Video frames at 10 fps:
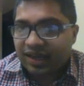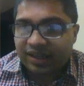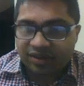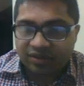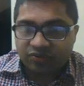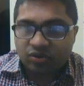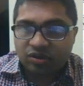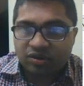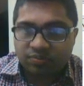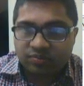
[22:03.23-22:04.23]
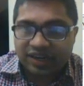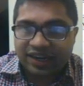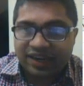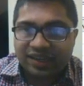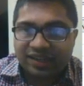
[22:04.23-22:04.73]
and if you are
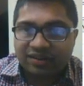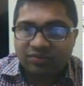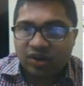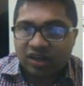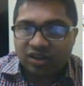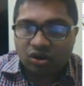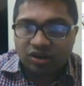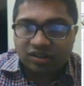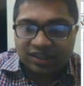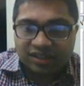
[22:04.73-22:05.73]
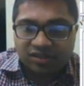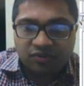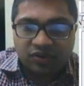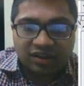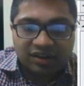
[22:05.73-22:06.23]
trading in one lot that is
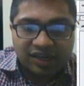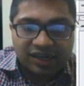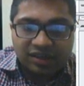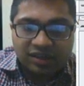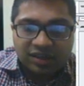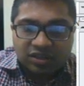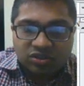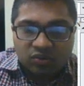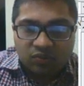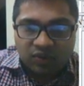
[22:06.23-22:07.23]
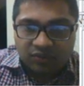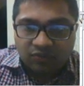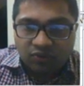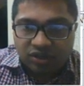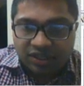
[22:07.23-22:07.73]
of 100, so
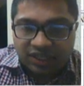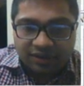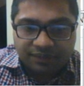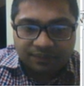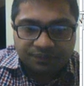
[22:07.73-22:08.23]
140